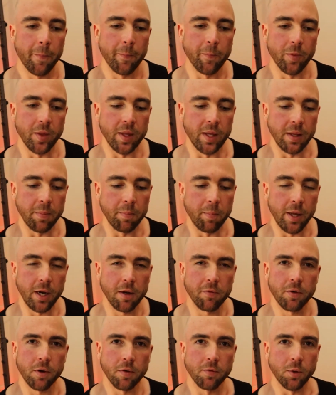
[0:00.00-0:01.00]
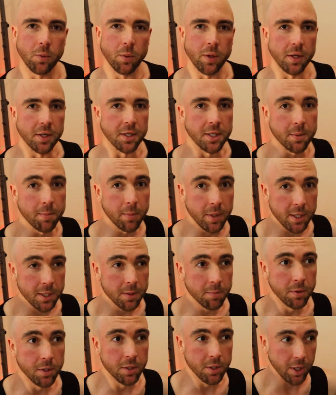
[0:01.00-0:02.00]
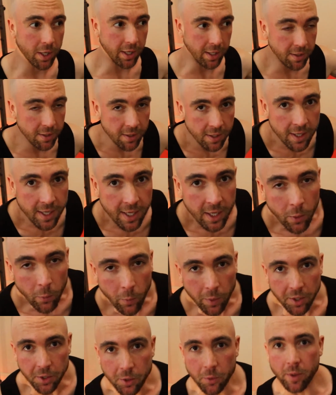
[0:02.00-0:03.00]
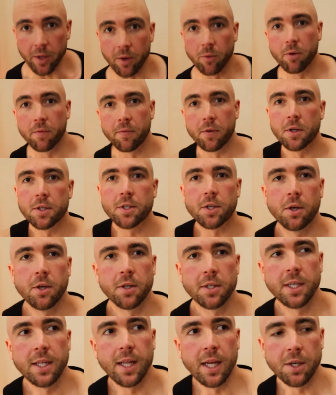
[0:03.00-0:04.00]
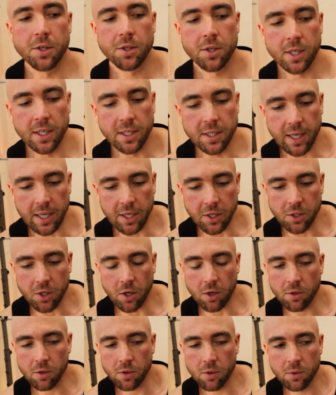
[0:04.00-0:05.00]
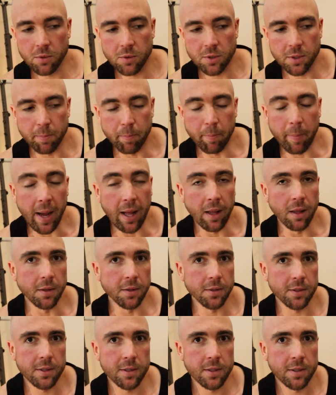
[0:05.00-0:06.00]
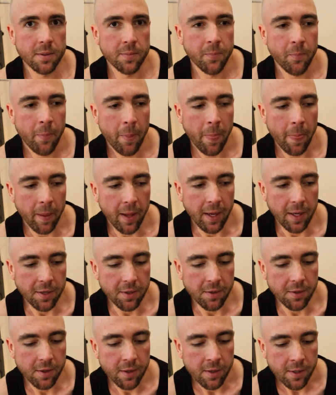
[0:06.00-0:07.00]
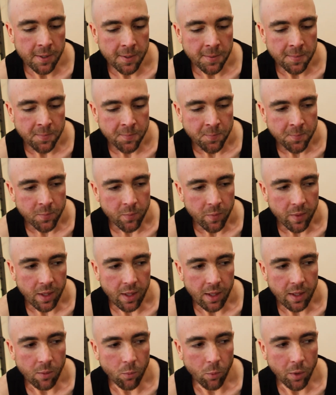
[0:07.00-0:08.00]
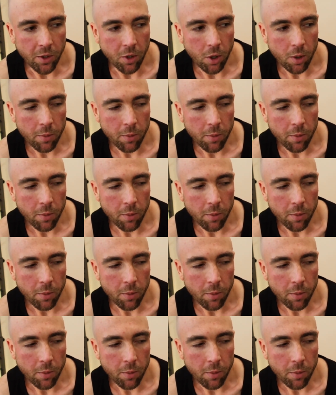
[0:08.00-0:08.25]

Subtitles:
The benefit of doing a Smith's machine when you're doing reverse curtsy lunge is that you don't lose balance, and when you're